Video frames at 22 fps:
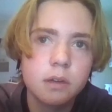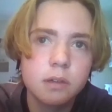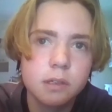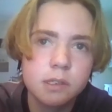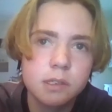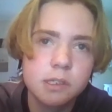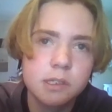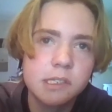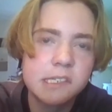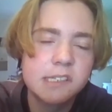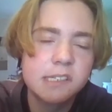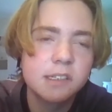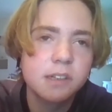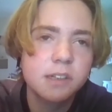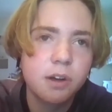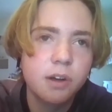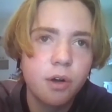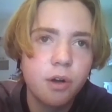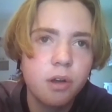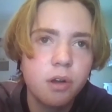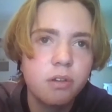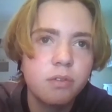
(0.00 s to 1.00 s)
Because of
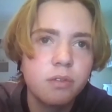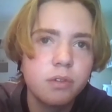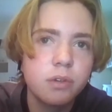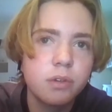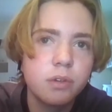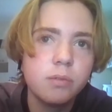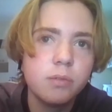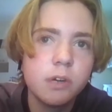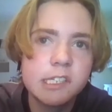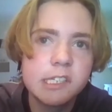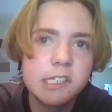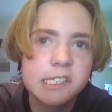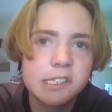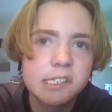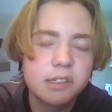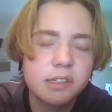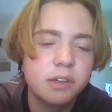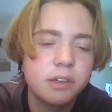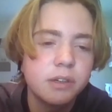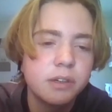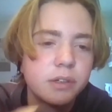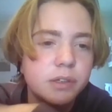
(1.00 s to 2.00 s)
COVID, we're just
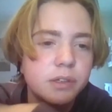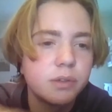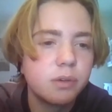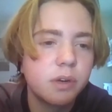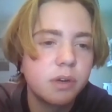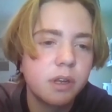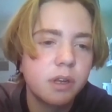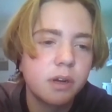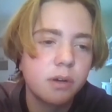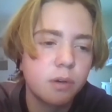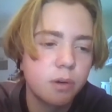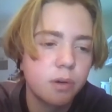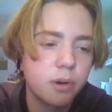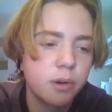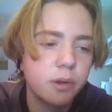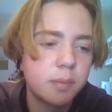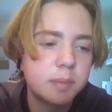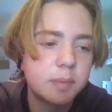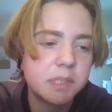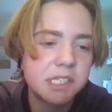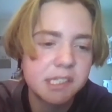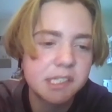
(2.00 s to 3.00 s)
gonna do it in
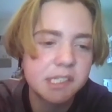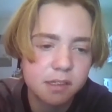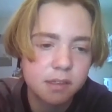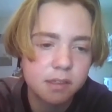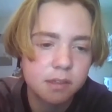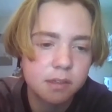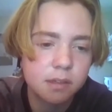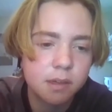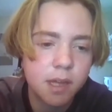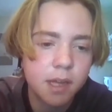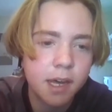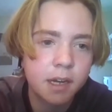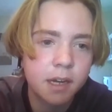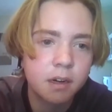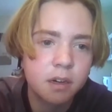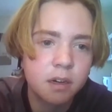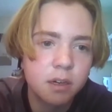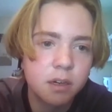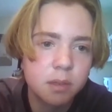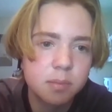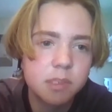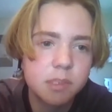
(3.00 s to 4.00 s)
groups and add it
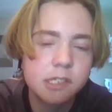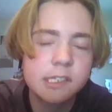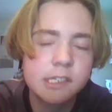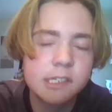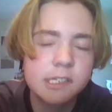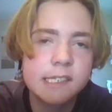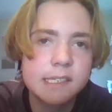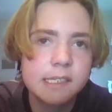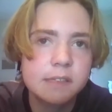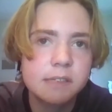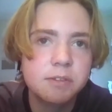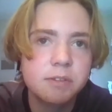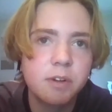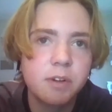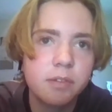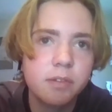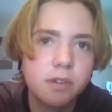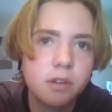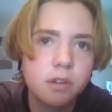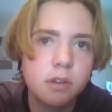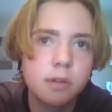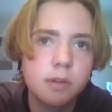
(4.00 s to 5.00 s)
up to 65
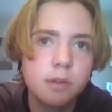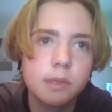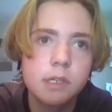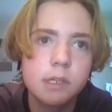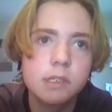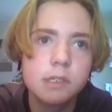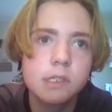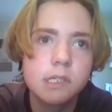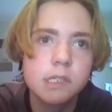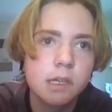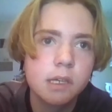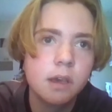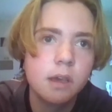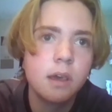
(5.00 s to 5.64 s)
kilometers.